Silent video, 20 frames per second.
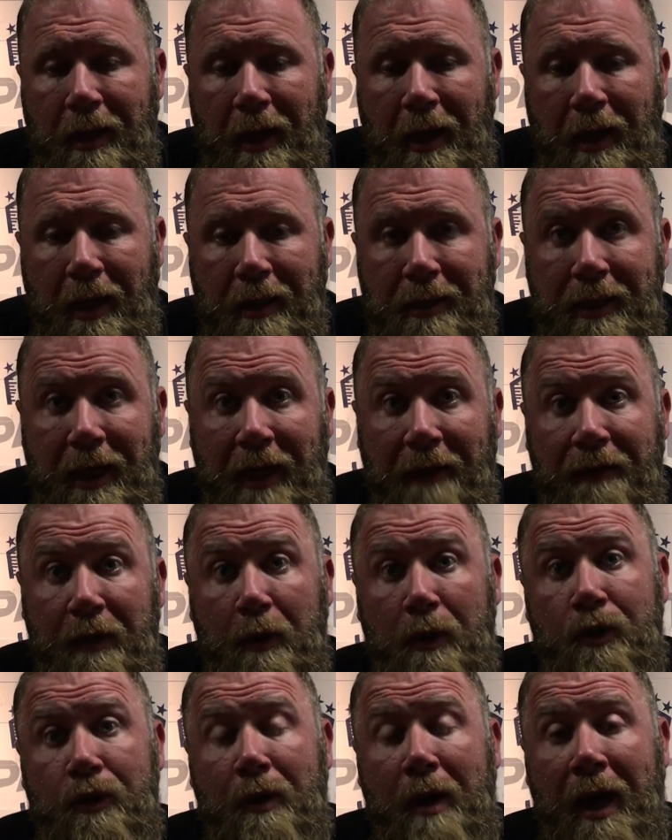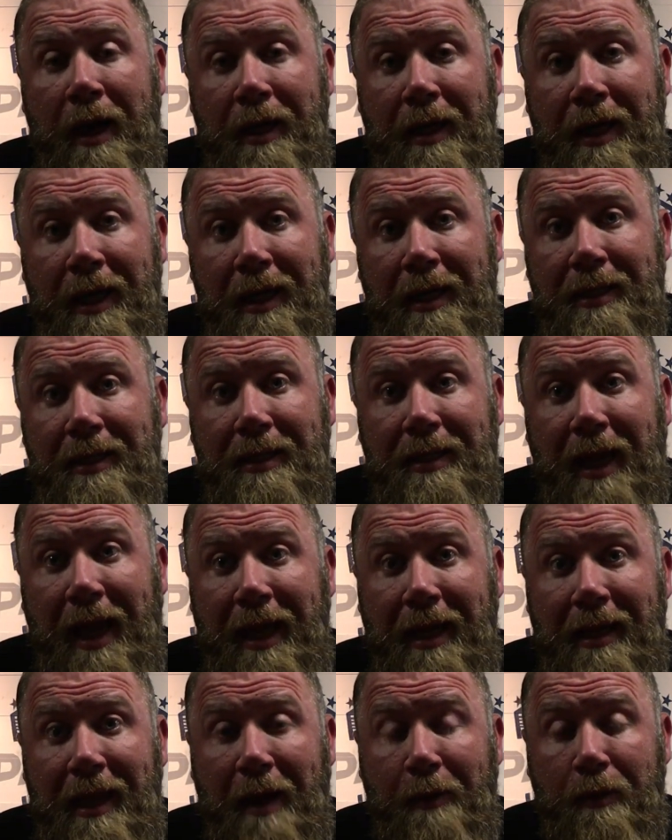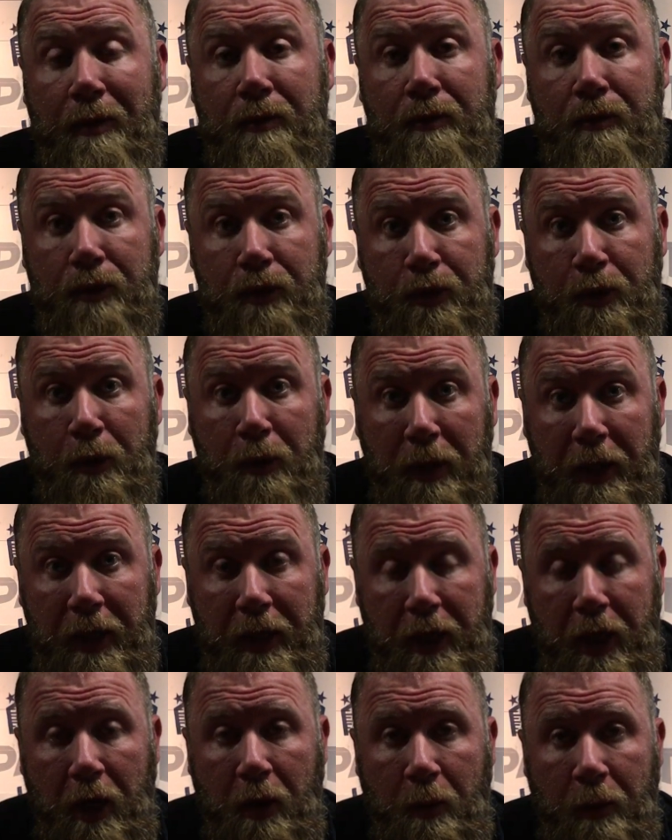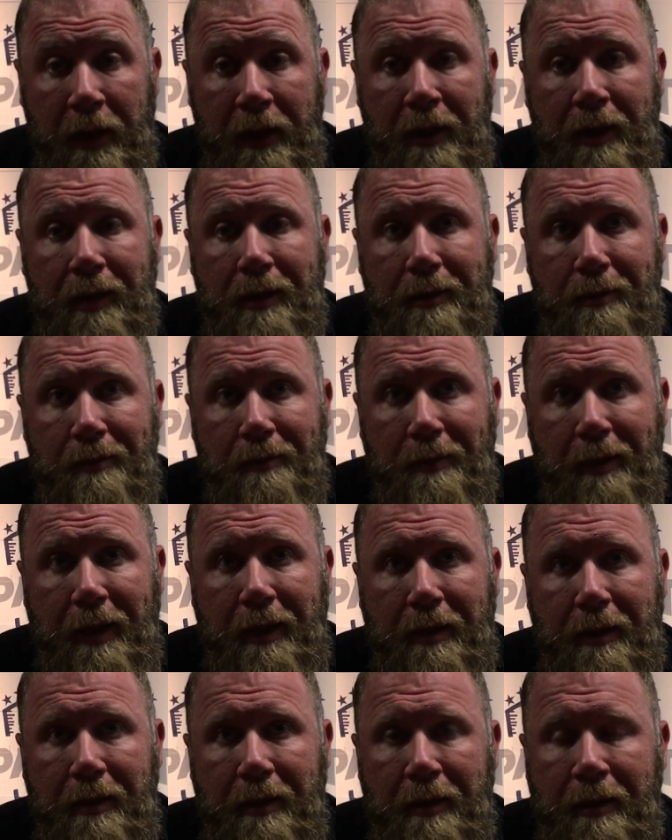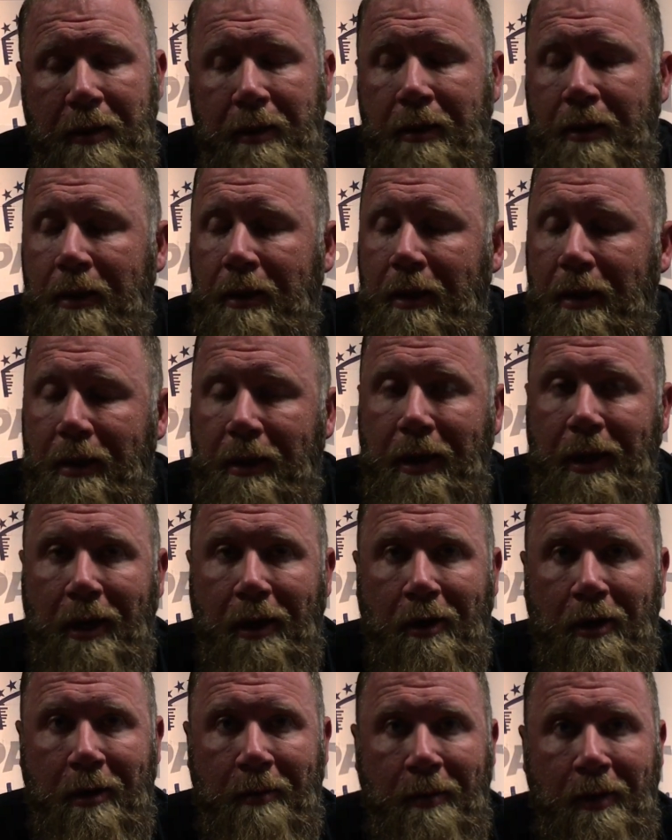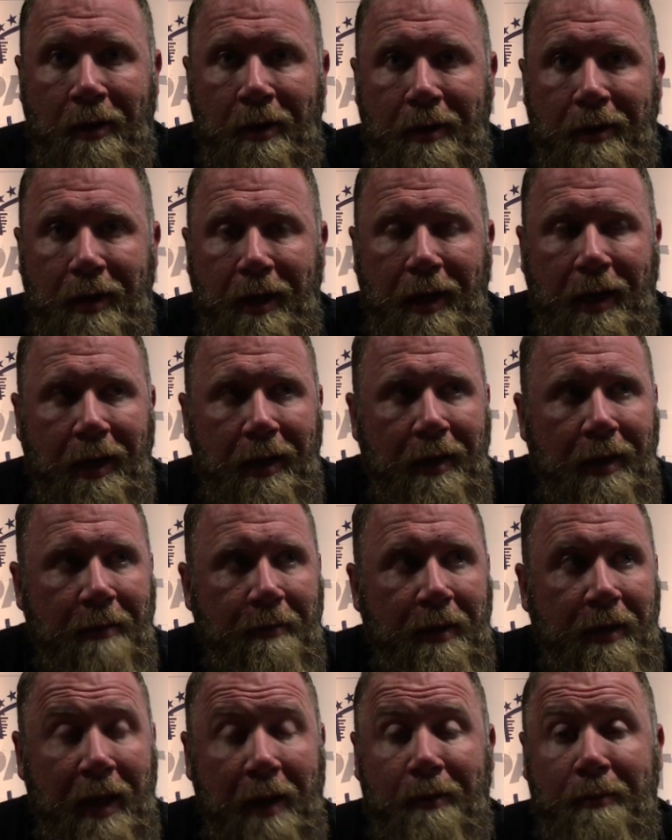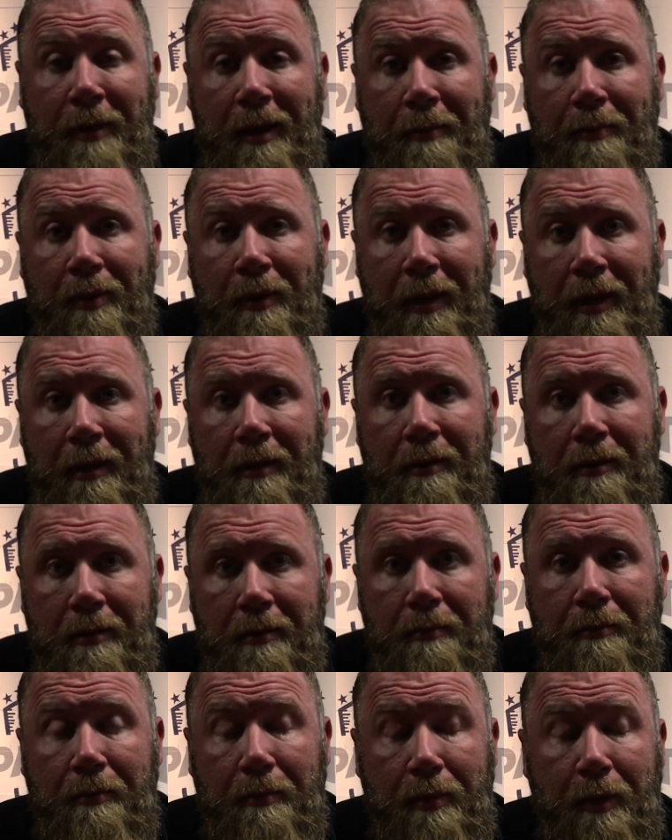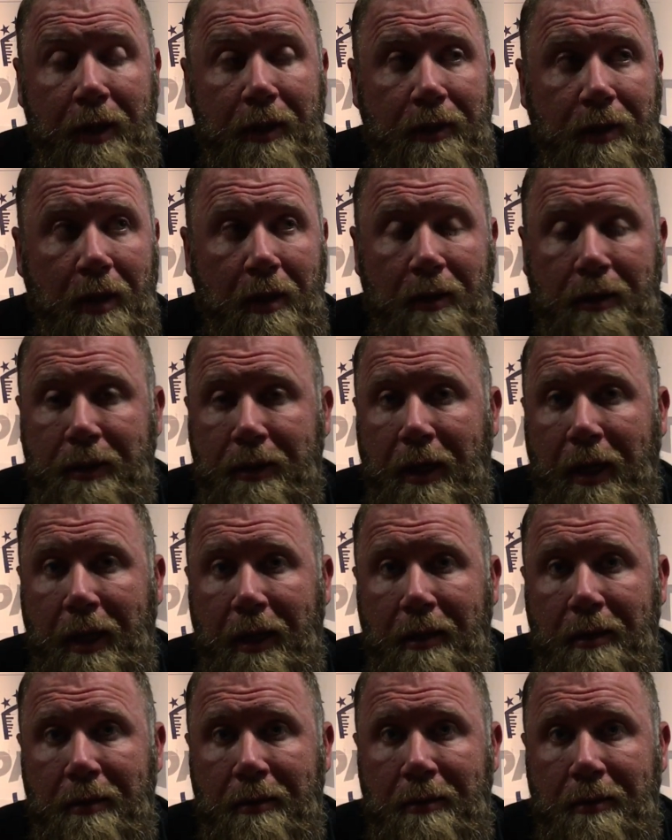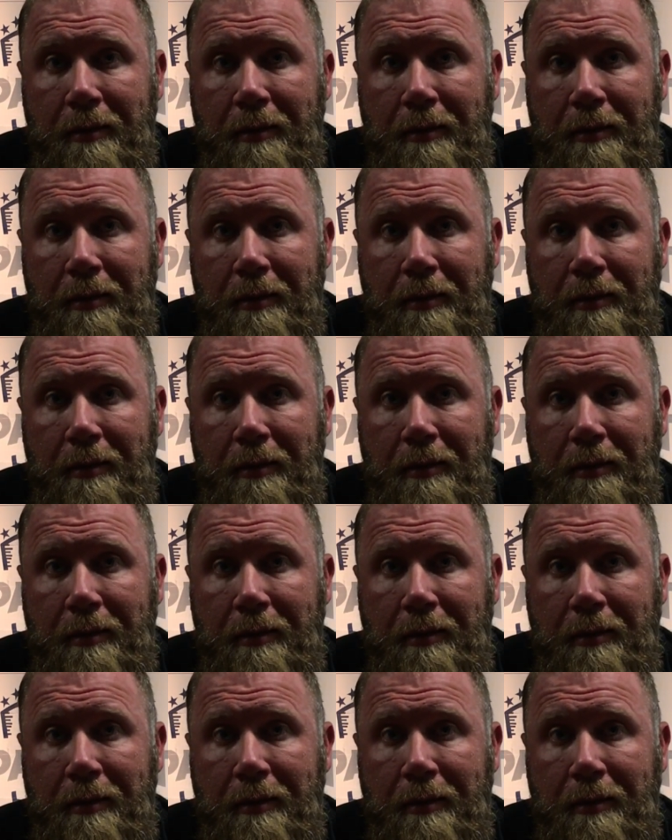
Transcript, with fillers: uh, say if you were trying to get a sight that would truly co-witness with the R M R dot. I mean, that would be a pretty pretty tall sight